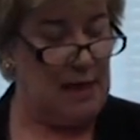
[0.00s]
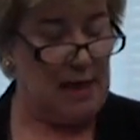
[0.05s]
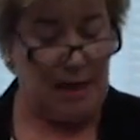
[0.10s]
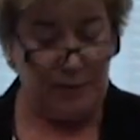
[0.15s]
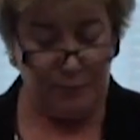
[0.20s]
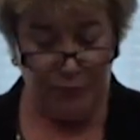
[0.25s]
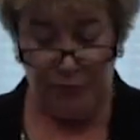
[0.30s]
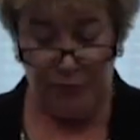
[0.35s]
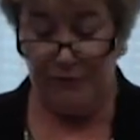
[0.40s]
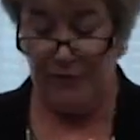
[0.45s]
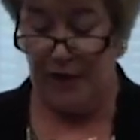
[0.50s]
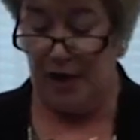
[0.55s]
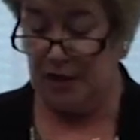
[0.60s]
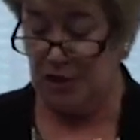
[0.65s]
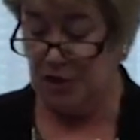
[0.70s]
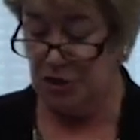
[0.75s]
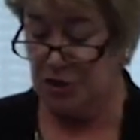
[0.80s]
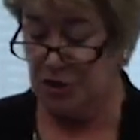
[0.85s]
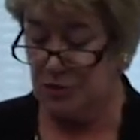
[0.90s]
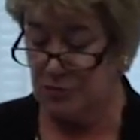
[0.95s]
And
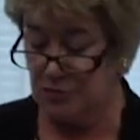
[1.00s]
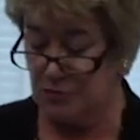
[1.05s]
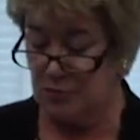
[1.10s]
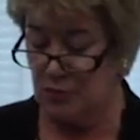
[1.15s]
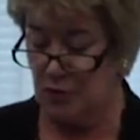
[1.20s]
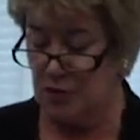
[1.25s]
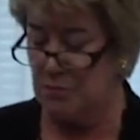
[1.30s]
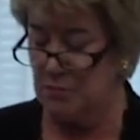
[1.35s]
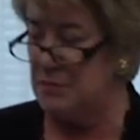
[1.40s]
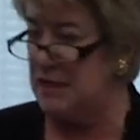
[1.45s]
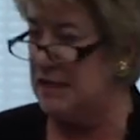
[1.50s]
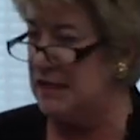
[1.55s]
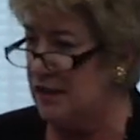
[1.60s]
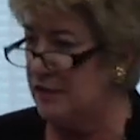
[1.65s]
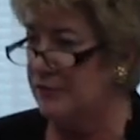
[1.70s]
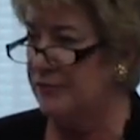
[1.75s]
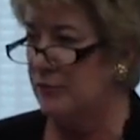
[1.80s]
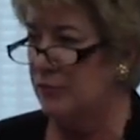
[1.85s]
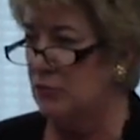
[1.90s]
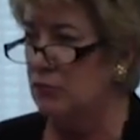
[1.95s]
providing children with
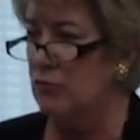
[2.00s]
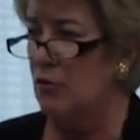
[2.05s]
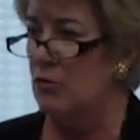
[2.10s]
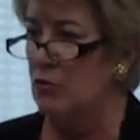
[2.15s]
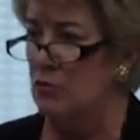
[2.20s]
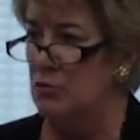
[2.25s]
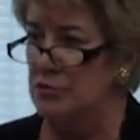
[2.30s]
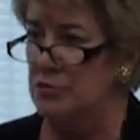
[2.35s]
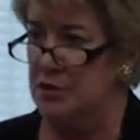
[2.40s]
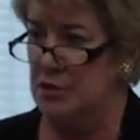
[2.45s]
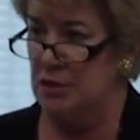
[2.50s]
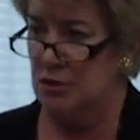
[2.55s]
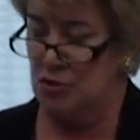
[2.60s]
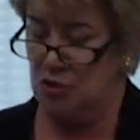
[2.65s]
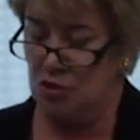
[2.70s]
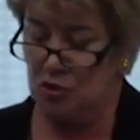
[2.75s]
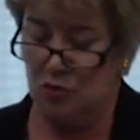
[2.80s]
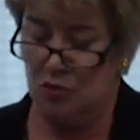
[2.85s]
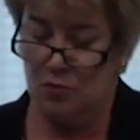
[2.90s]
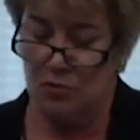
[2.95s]
meaningful roles in
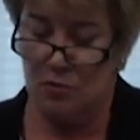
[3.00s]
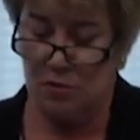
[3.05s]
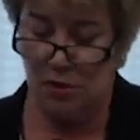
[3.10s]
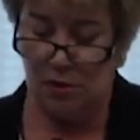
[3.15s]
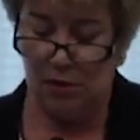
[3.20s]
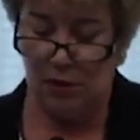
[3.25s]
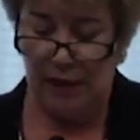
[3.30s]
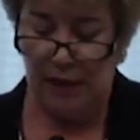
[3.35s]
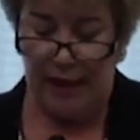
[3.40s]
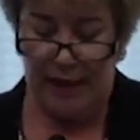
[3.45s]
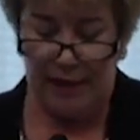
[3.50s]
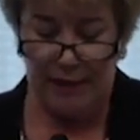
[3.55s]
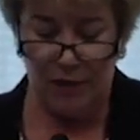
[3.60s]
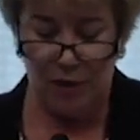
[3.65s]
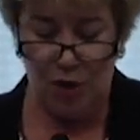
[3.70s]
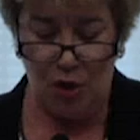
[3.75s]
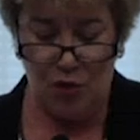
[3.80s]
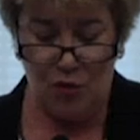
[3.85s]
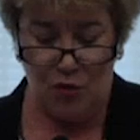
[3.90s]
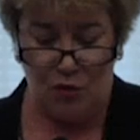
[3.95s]
school and
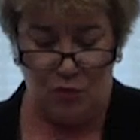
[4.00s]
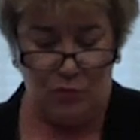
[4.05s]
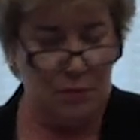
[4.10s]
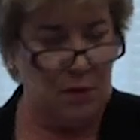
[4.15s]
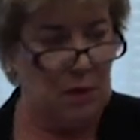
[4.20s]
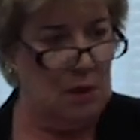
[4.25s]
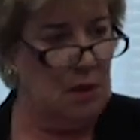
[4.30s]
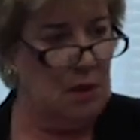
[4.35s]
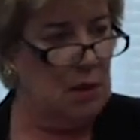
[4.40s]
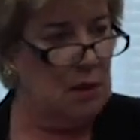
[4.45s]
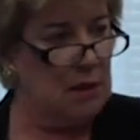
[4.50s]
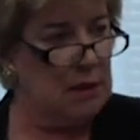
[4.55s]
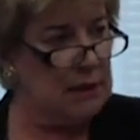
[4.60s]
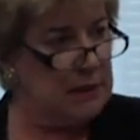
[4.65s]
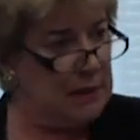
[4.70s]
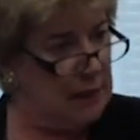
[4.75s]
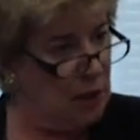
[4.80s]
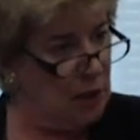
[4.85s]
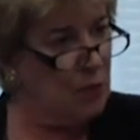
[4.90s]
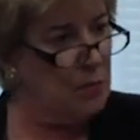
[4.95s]
at home
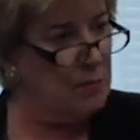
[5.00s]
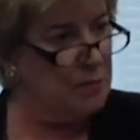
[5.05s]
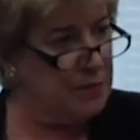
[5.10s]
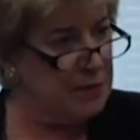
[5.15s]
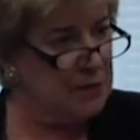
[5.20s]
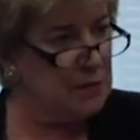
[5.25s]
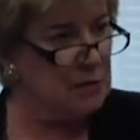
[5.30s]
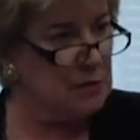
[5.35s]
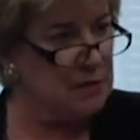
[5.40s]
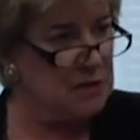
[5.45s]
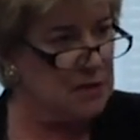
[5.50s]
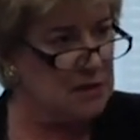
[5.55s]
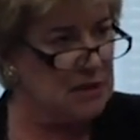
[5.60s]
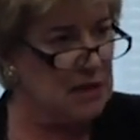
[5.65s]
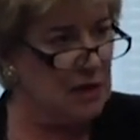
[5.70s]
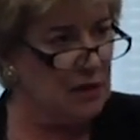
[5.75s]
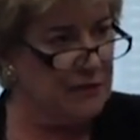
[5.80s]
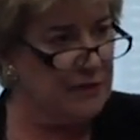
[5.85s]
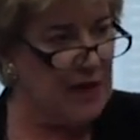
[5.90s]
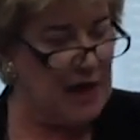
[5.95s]
can help build
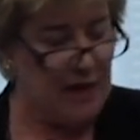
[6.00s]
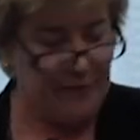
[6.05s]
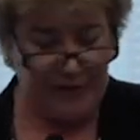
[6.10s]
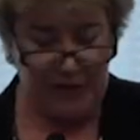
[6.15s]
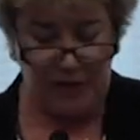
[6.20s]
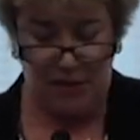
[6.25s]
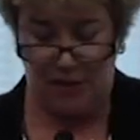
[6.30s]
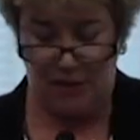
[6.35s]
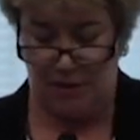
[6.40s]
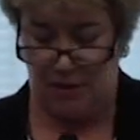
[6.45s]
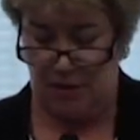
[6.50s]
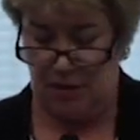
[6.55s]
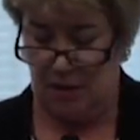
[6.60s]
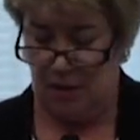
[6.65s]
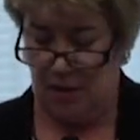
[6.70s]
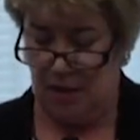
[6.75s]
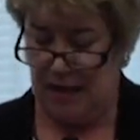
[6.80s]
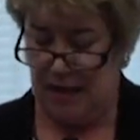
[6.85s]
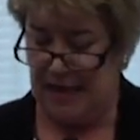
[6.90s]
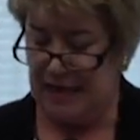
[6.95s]
self-efficacy,
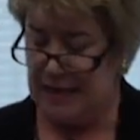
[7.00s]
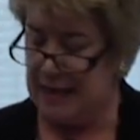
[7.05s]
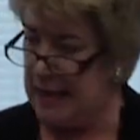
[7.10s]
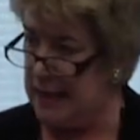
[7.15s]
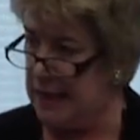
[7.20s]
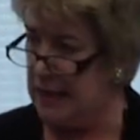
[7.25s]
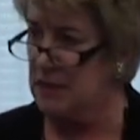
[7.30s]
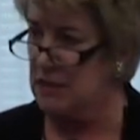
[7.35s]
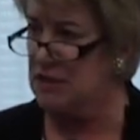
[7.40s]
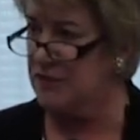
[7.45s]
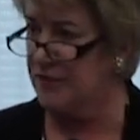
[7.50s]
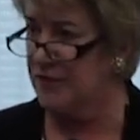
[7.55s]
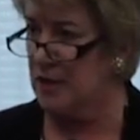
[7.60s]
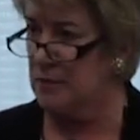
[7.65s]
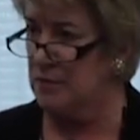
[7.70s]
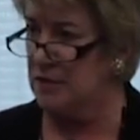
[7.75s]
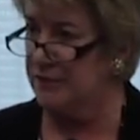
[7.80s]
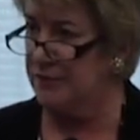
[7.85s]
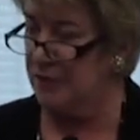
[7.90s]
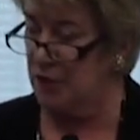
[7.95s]
enhance
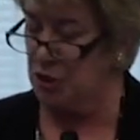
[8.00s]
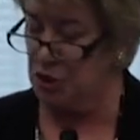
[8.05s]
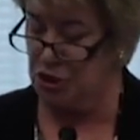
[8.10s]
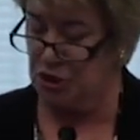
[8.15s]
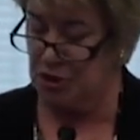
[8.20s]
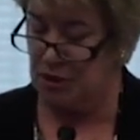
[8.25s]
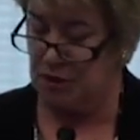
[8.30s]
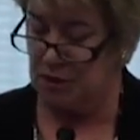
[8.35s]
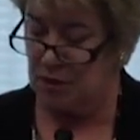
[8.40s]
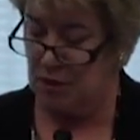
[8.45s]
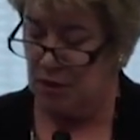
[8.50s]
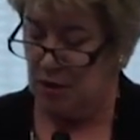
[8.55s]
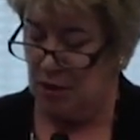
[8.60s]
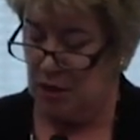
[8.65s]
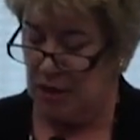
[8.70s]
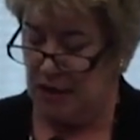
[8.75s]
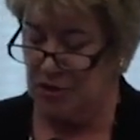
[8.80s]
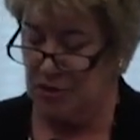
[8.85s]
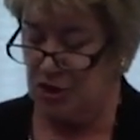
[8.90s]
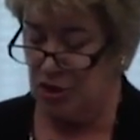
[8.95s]
family functioning,
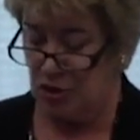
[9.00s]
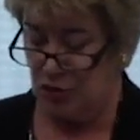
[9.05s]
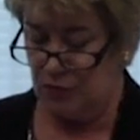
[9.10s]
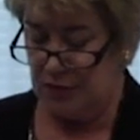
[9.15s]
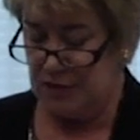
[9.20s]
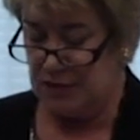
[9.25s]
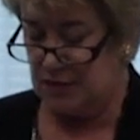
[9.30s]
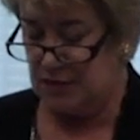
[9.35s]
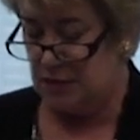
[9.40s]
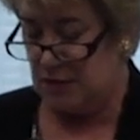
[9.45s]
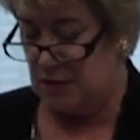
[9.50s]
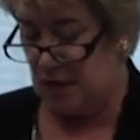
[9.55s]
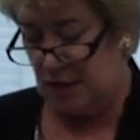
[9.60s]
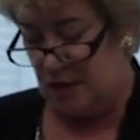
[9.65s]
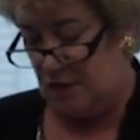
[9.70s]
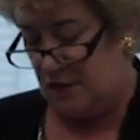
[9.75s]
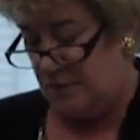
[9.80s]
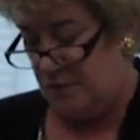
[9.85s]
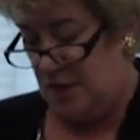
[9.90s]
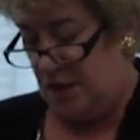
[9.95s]
and decrease negative